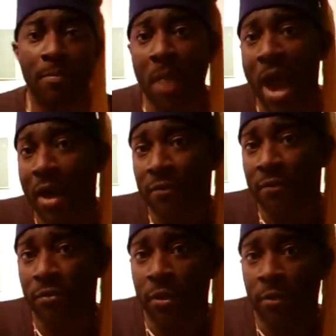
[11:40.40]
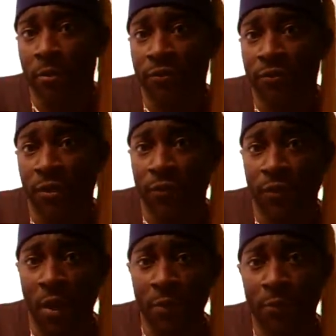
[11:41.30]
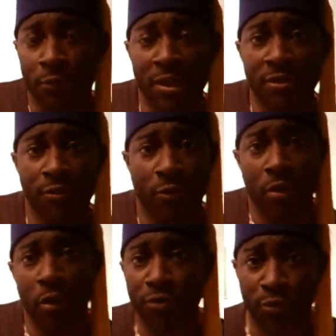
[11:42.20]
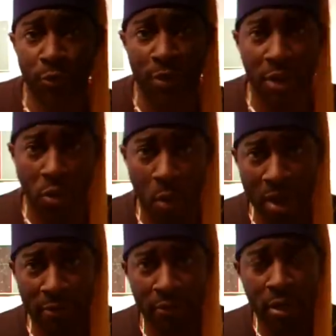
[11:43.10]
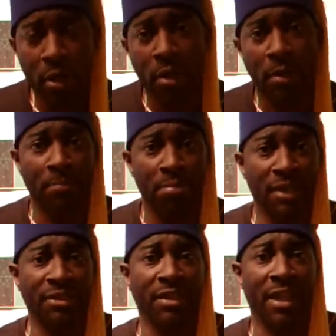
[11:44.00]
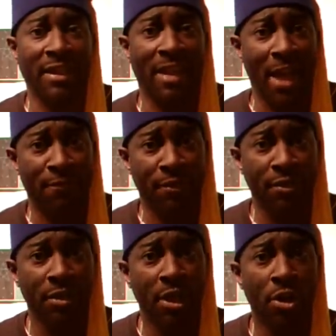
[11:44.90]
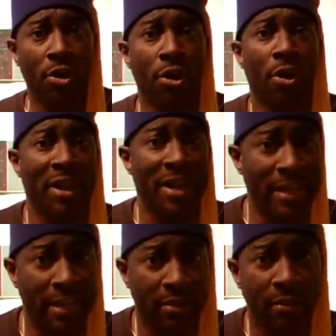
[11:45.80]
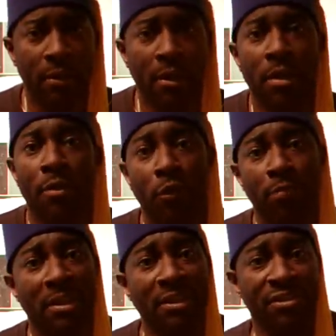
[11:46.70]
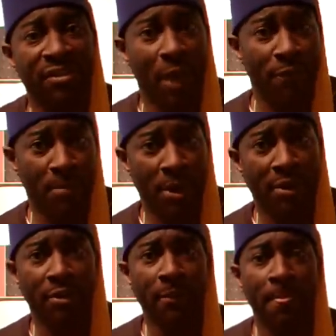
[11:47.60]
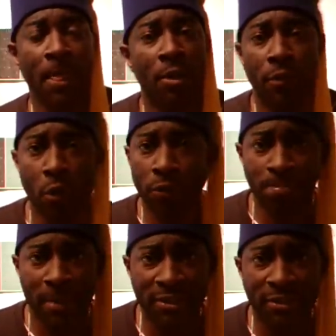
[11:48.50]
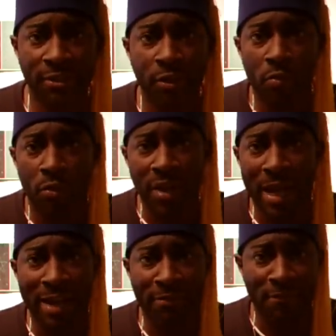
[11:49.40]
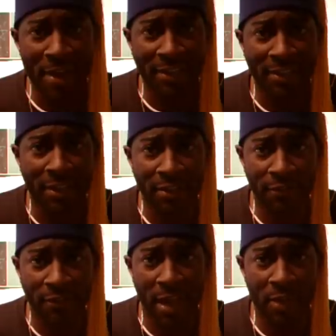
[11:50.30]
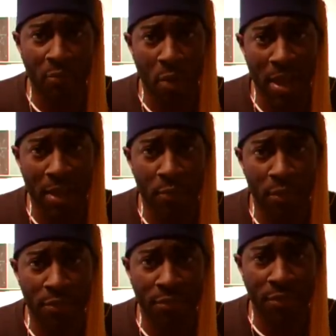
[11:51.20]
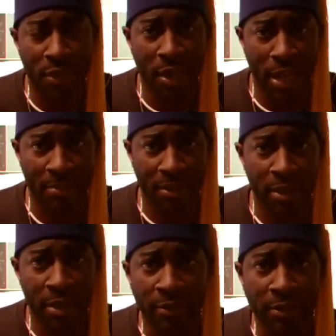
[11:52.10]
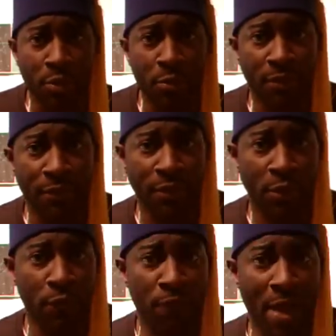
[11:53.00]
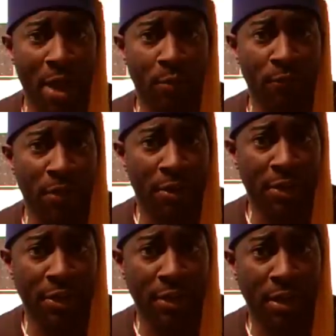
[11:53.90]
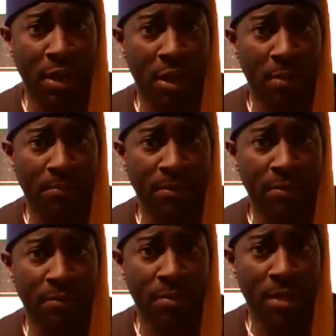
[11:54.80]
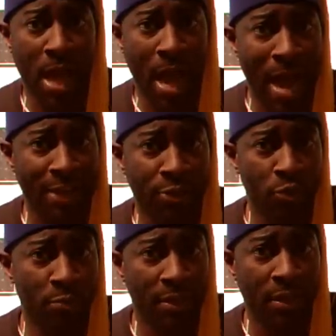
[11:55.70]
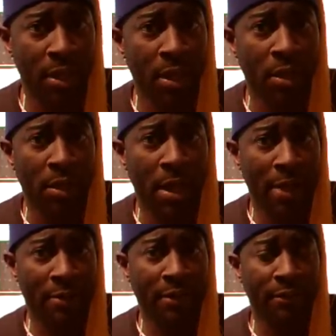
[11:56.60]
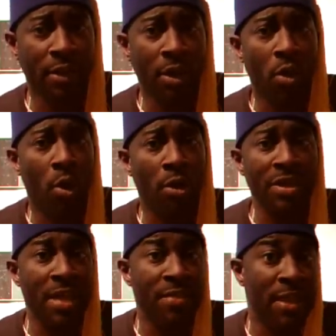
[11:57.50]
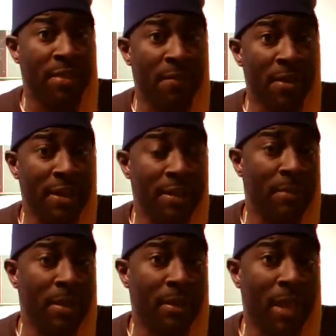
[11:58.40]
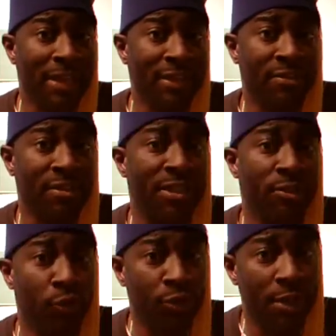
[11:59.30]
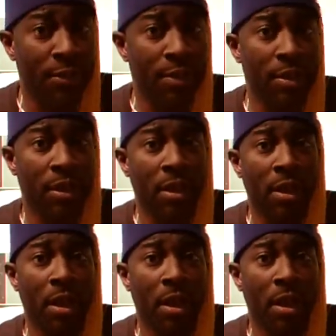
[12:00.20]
However, the southern regions are closer to the equator, like places like in Africa or India, those places, South America, those places were not affected in the same way with the climate. You would have still found very hot, humid areas. In a lot of instances, you see the